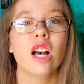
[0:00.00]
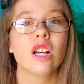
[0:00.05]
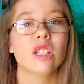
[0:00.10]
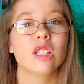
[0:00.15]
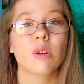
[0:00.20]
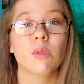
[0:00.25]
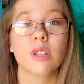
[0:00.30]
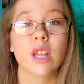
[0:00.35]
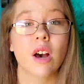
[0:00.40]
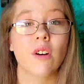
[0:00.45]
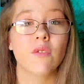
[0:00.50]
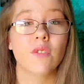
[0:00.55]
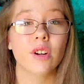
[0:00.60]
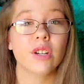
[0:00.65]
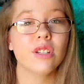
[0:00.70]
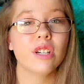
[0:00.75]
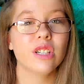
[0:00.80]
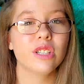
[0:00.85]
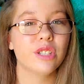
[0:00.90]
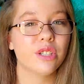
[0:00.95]
So without
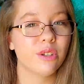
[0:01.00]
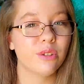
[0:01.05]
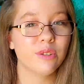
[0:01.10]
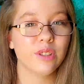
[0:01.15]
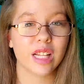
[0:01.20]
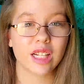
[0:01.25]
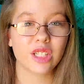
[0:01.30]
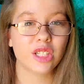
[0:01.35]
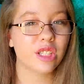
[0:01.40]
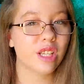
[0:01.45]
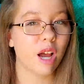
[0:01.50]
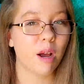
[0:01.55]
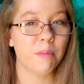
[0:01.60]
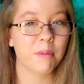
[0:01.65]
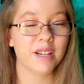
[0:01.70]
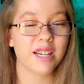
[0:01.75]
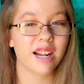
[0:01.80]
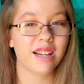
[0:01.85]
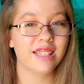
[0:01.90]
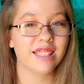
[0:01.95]
further ado, let's just hop
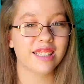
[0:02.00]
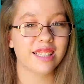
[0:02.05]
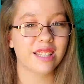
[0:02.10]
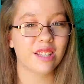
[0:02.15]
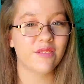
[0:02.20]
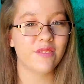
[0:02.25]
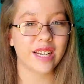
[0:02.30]
right on into the